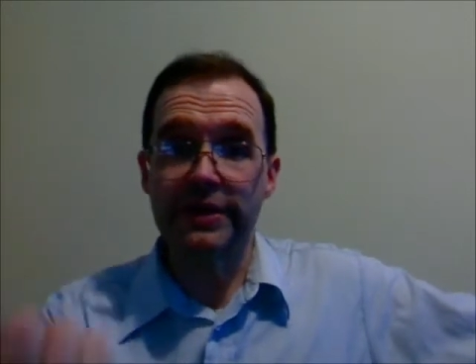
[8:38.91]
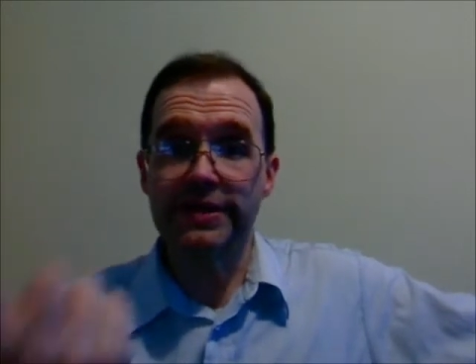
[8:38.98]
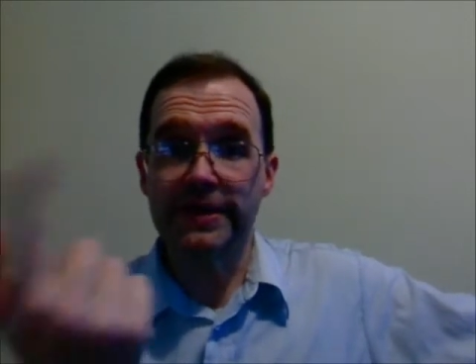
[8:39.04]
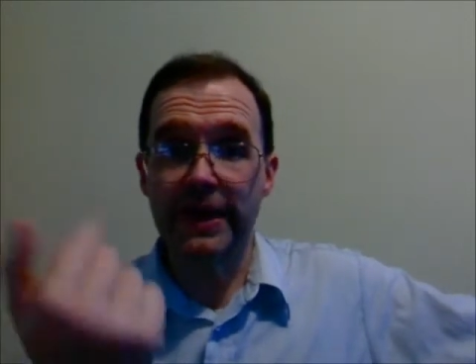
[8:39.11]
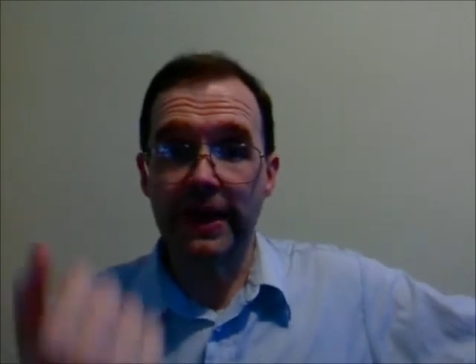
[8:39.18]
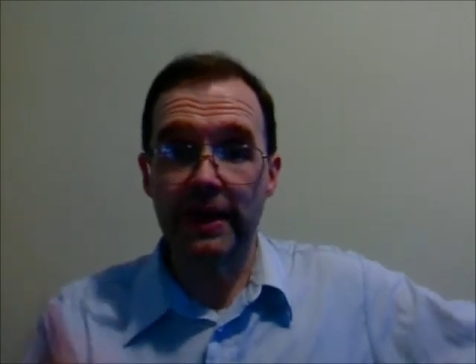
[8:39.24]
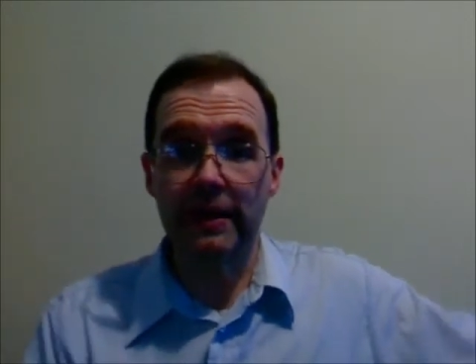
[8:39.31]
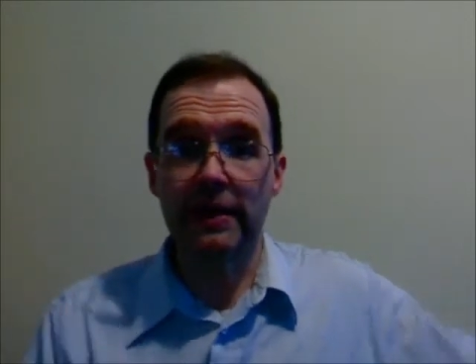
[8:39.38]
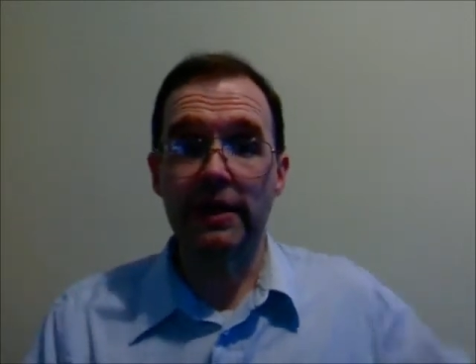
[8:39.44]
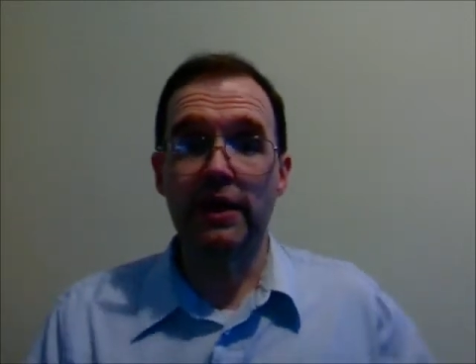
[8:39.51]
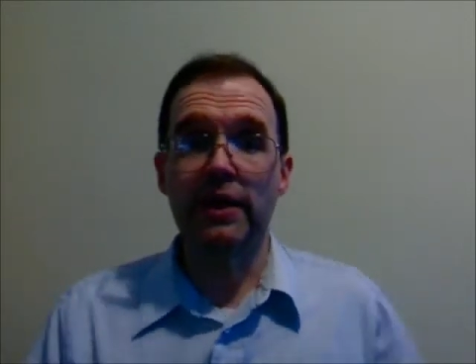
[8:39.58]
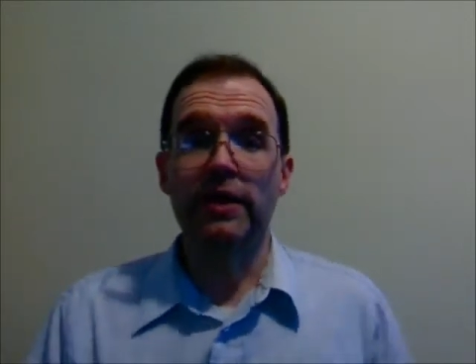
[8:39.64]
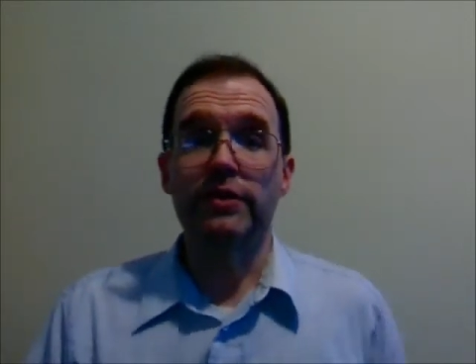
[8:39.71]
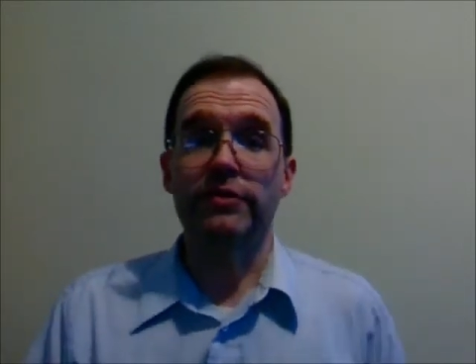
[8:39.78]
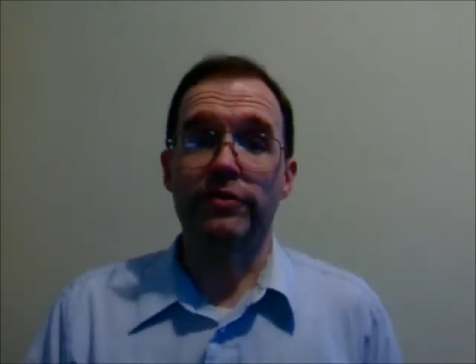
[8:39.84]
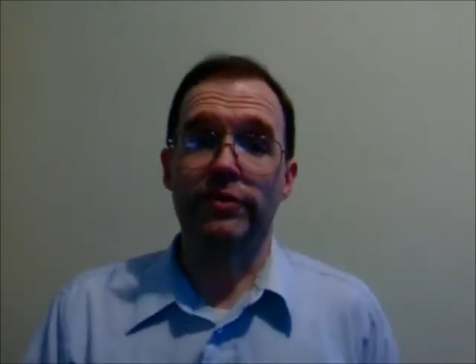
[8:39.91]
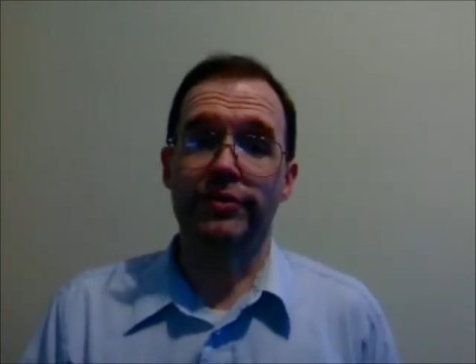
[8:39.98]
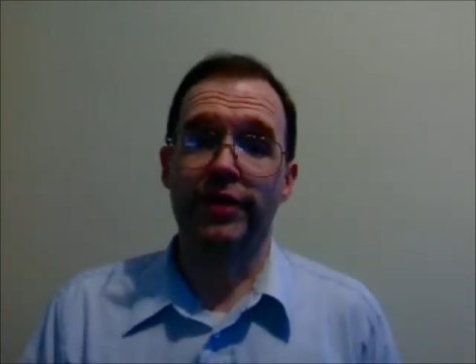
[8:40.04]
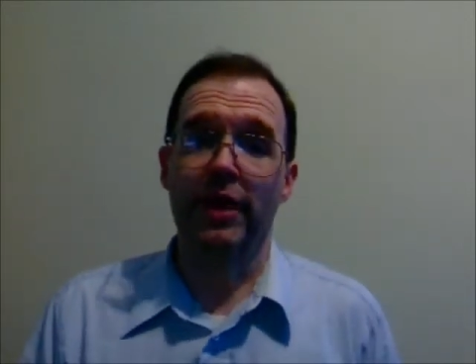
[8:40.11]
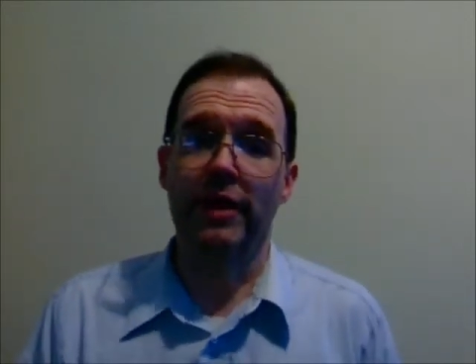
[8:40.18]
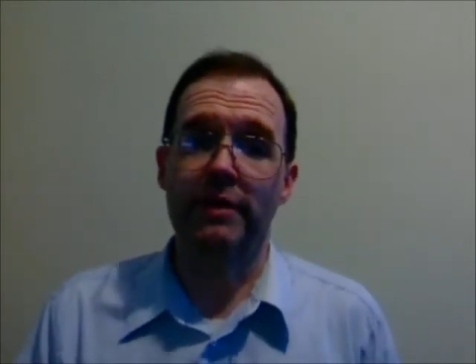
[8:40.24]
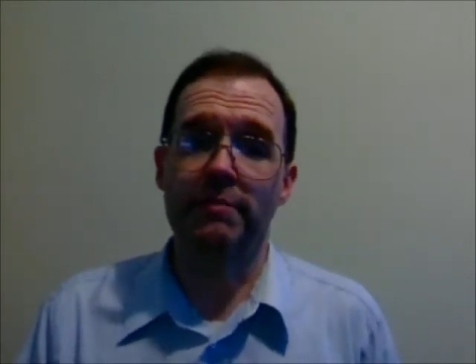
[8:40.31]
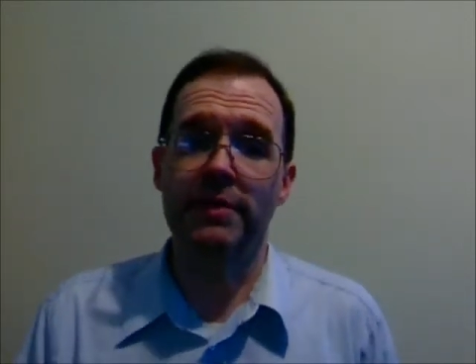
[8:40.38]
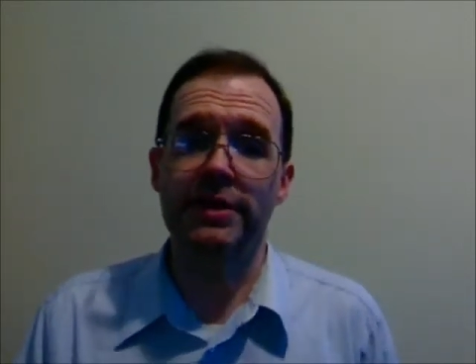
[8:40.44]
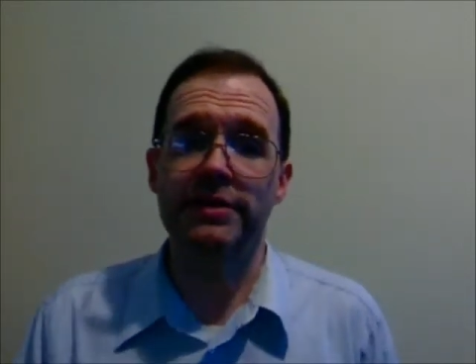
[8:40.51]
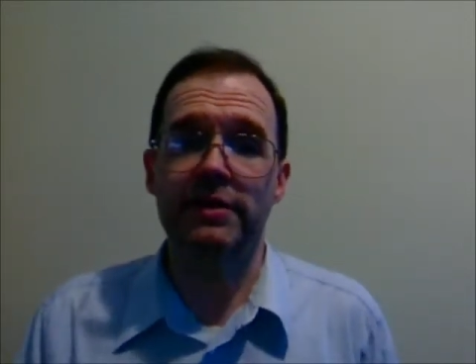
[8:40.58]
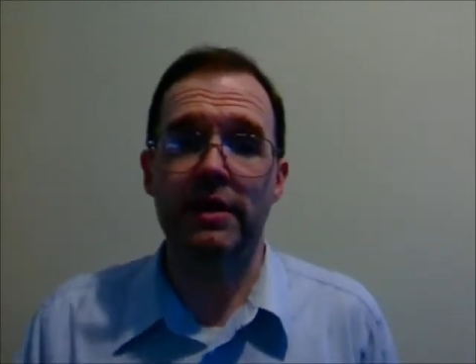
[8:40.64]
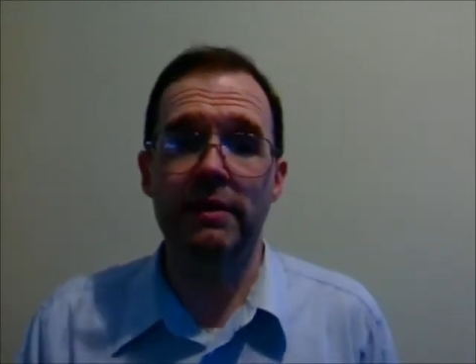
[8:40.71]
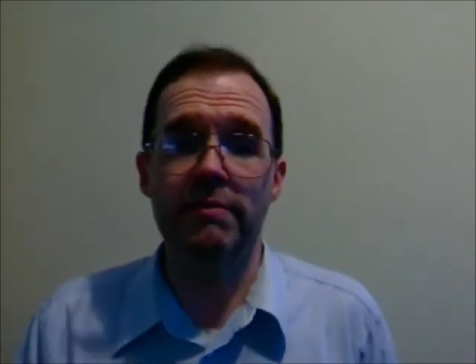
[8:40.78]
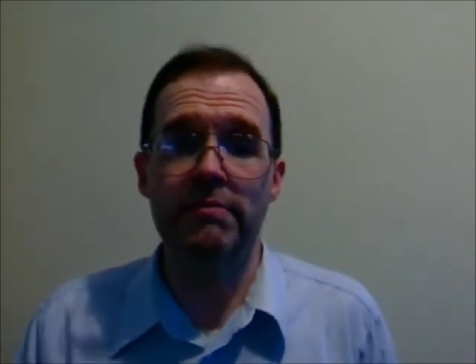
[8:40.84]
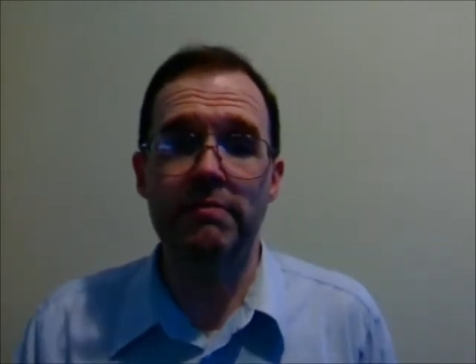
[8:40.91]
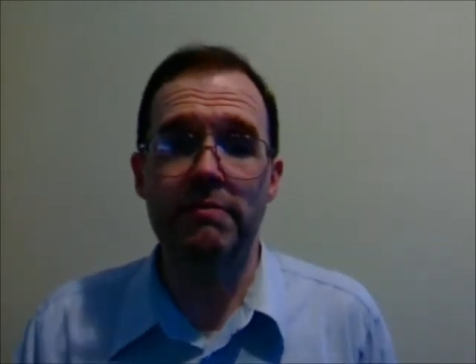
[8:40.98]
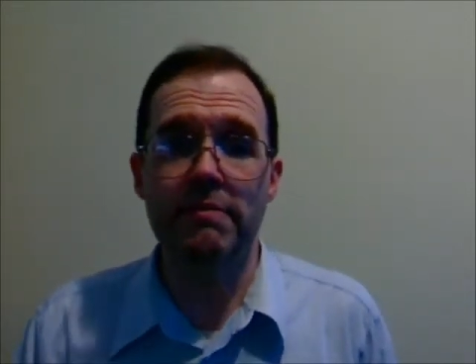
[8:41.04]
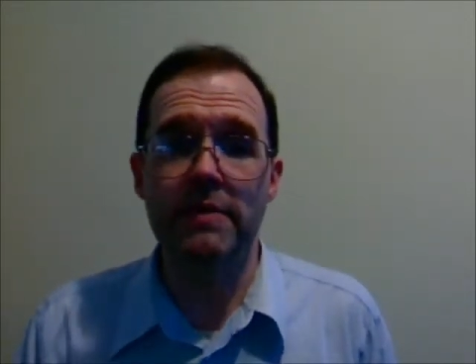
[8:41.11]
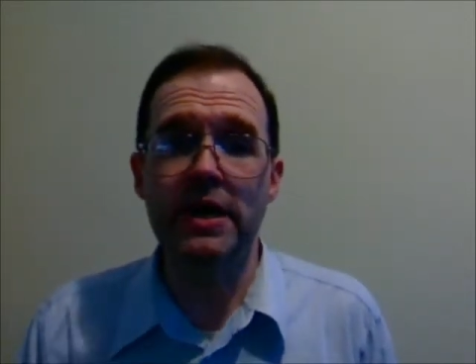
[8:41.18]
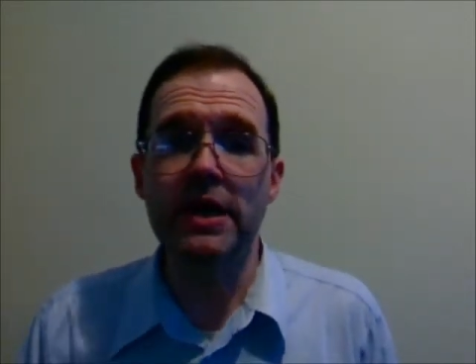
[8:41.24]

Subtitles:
saying, "Your time has come.